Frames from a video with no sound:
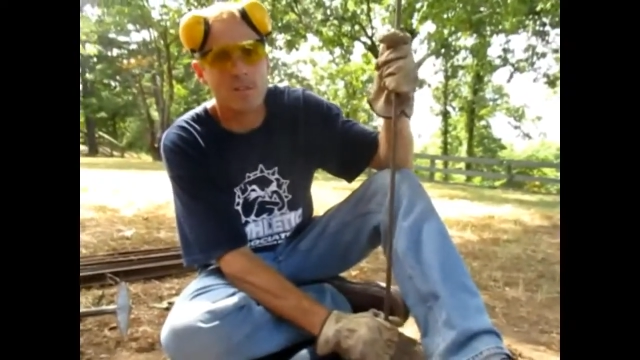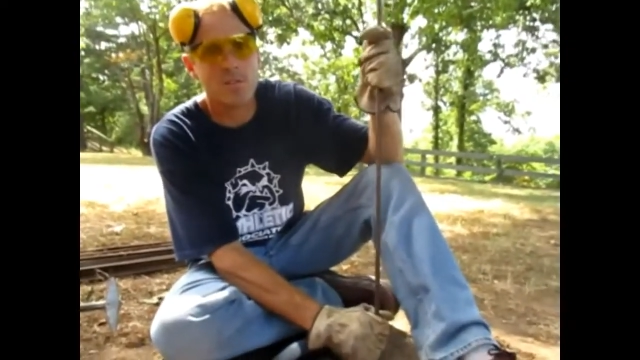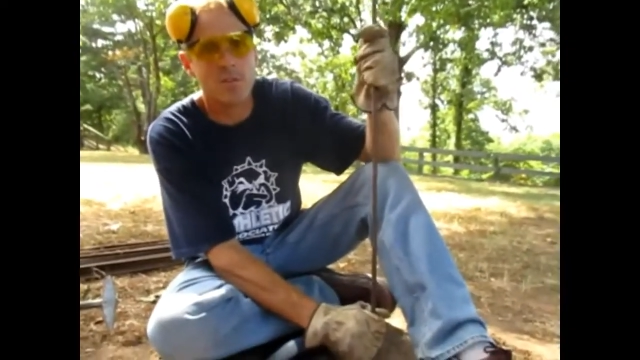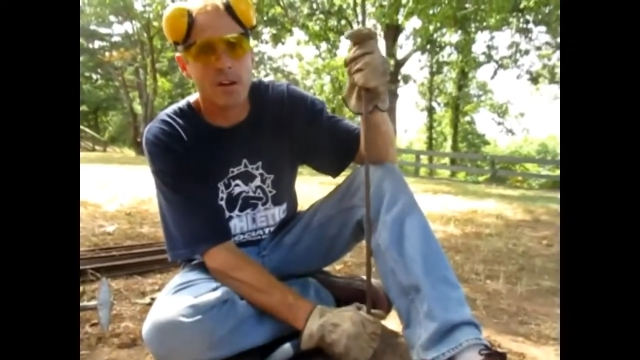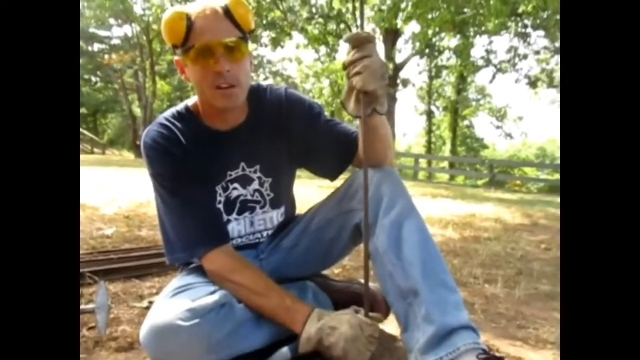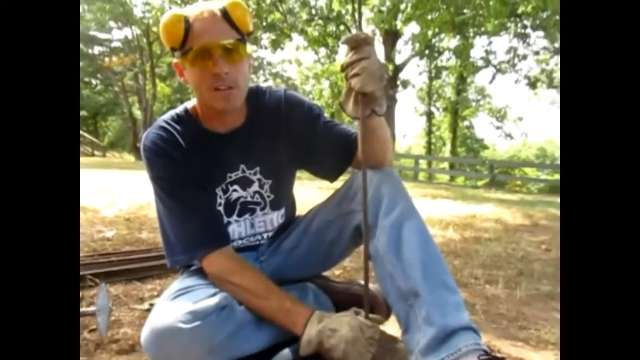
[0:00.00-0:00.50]
the
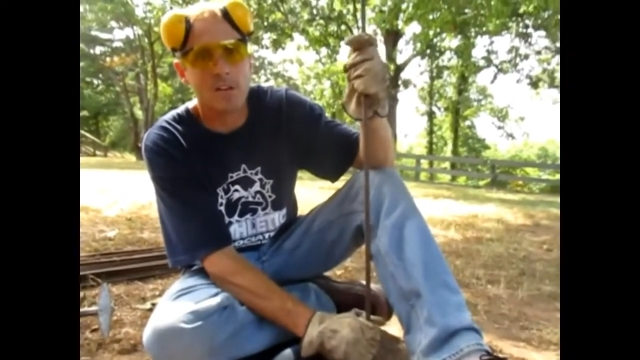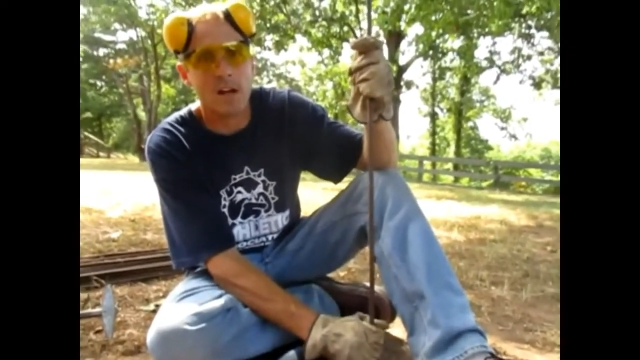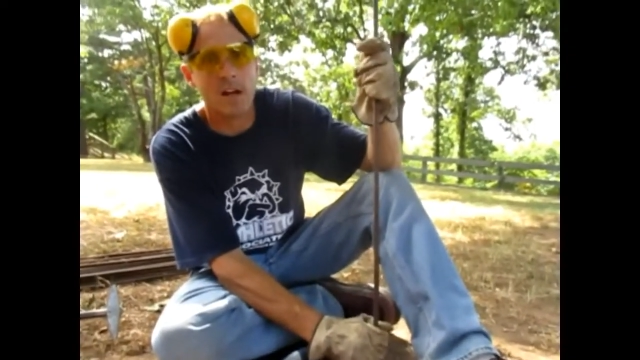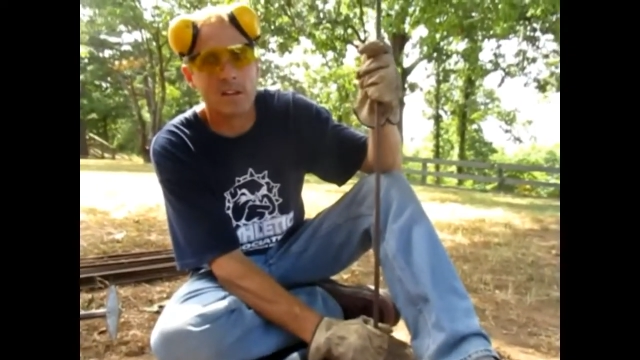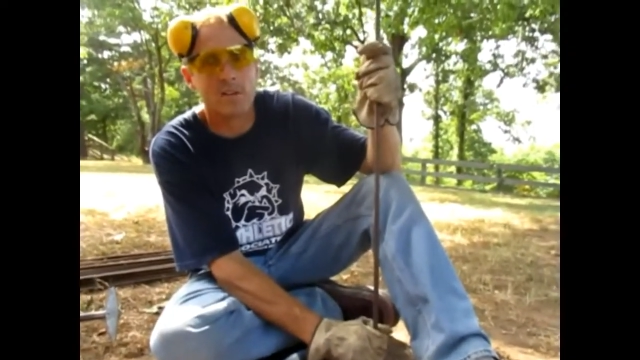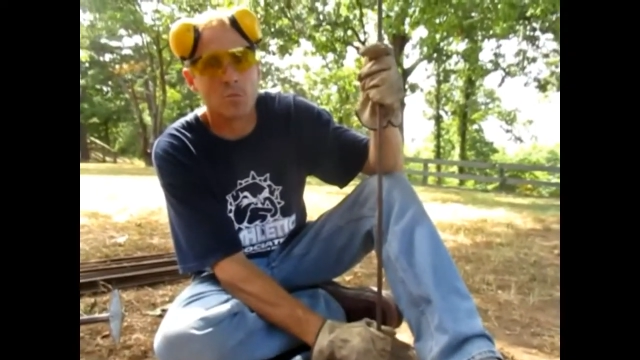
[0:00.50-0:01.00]
strength to
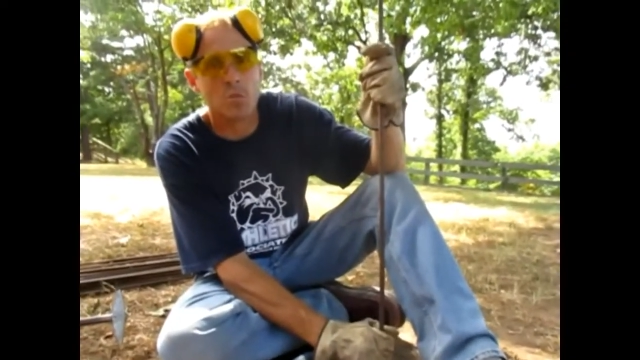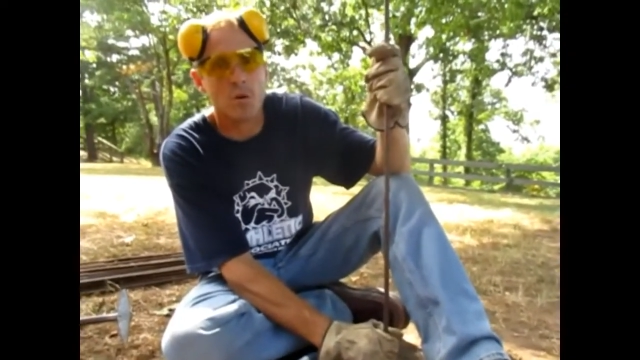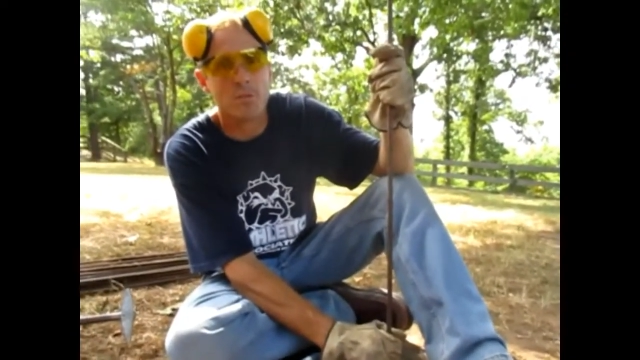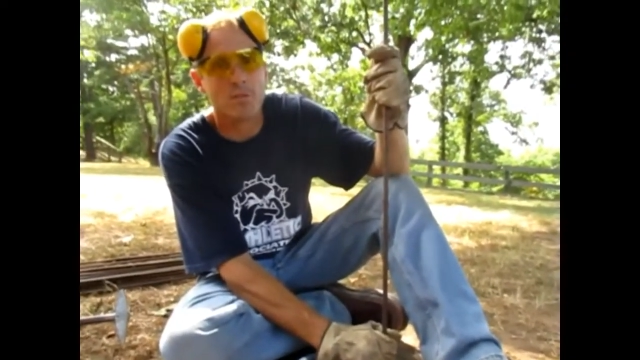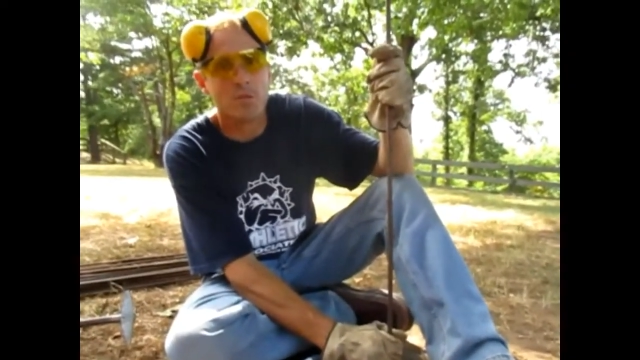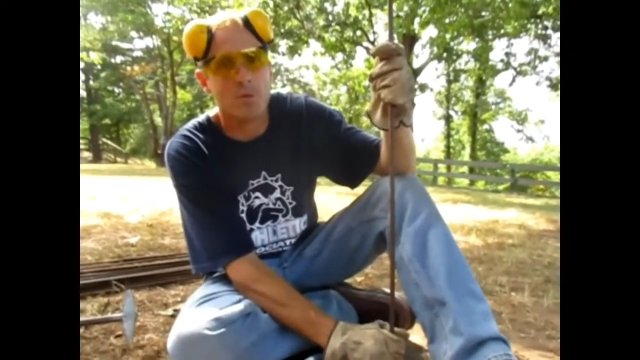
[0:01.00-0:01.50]
act as
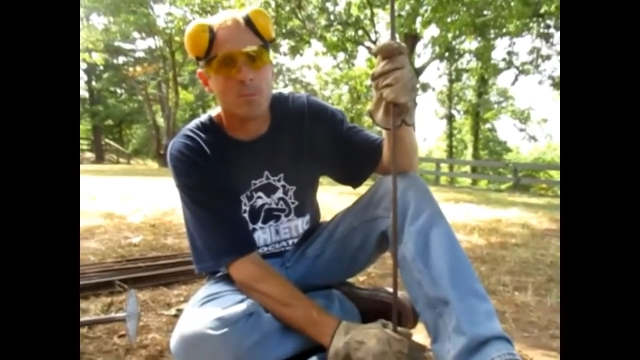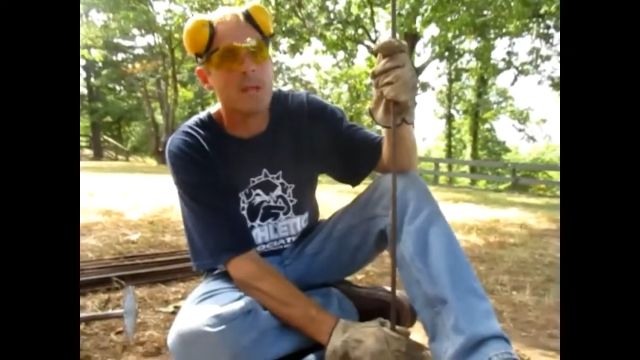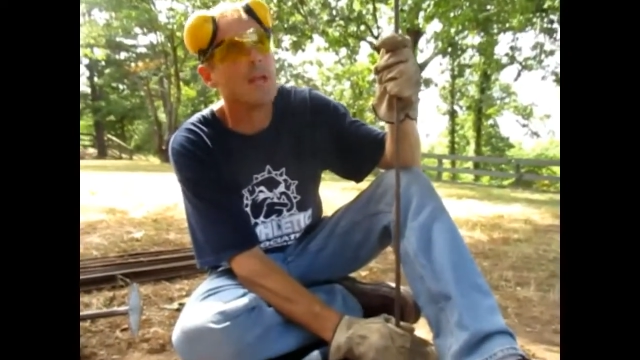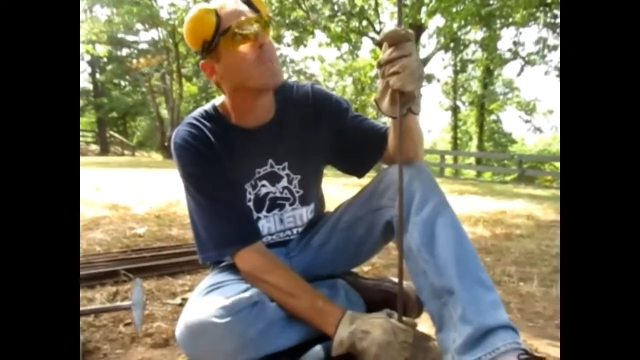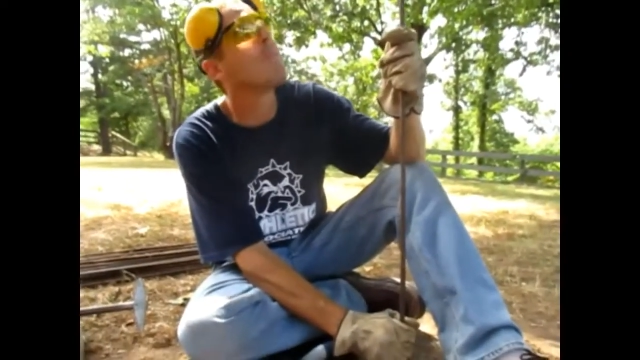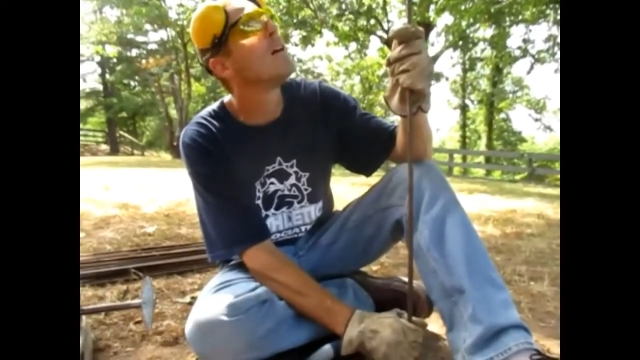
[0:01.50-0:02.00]
one full
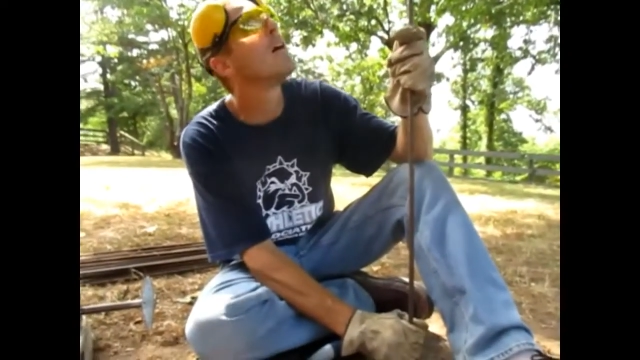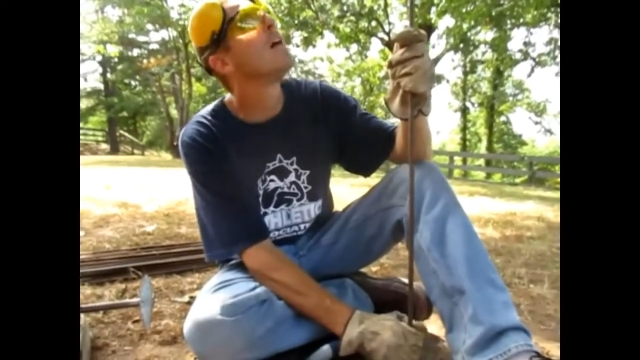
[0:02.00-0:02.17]
beam.